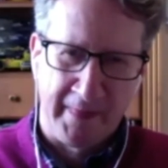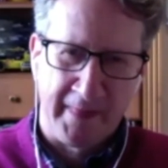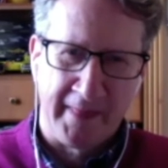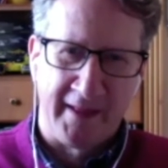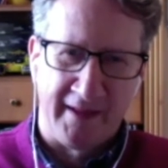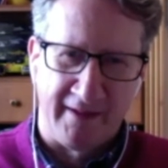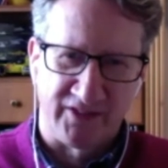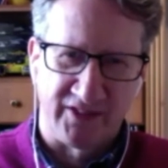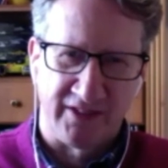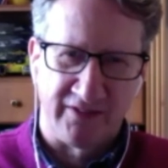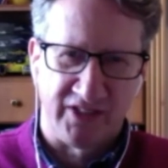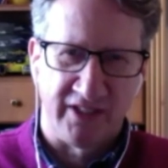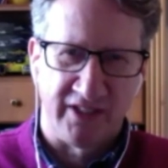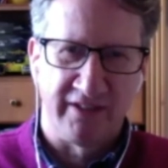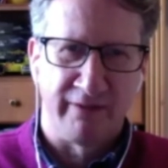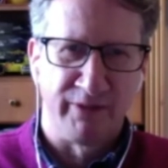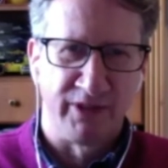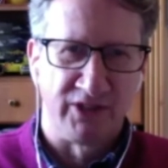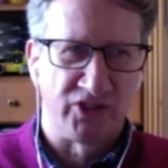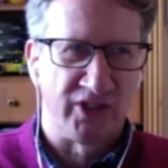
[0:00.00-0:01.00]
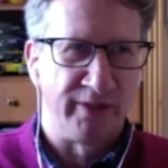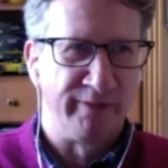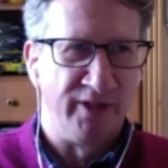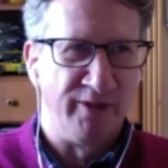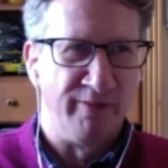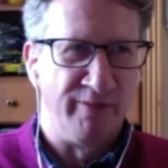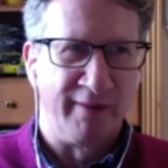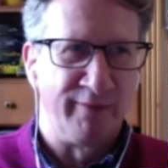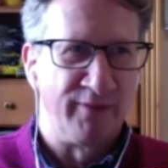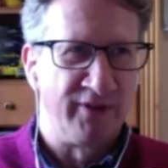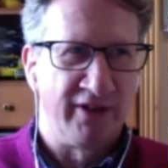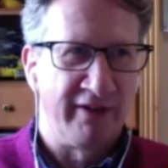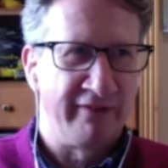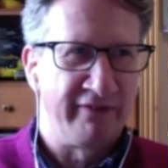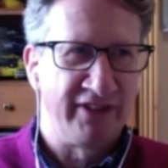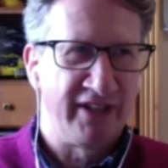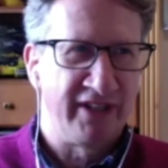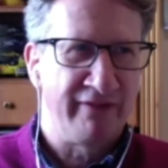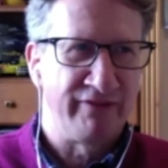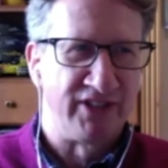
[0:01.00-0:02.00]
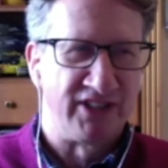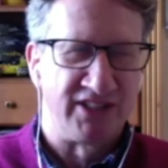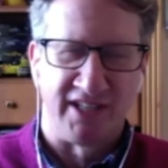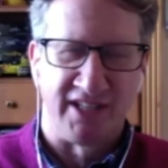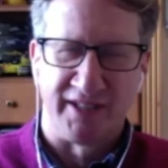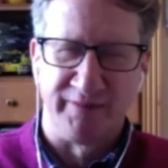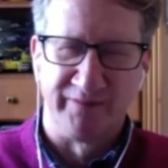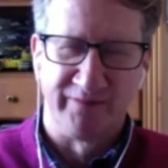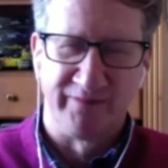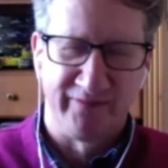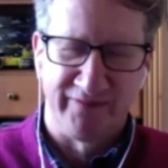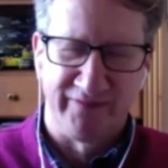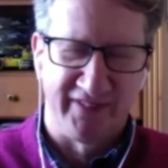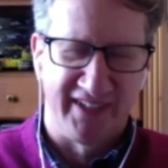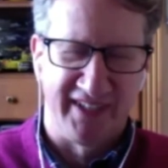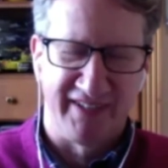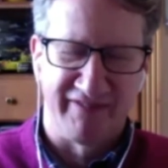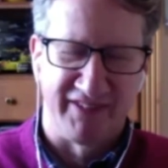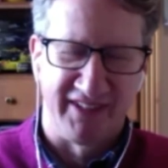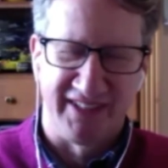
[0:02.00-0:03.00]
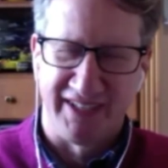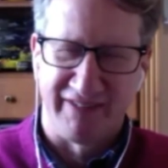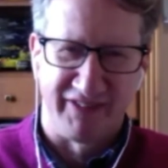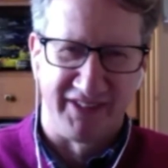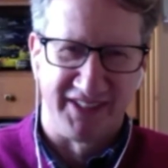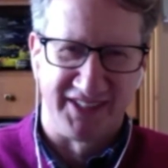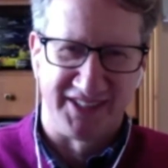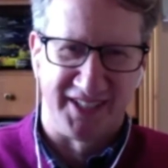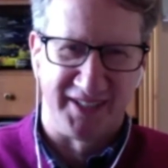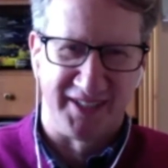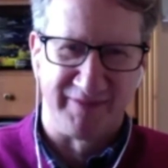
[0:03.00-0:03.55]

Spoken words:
I've seen them as a tribute band, but they're never the same. They're never the same.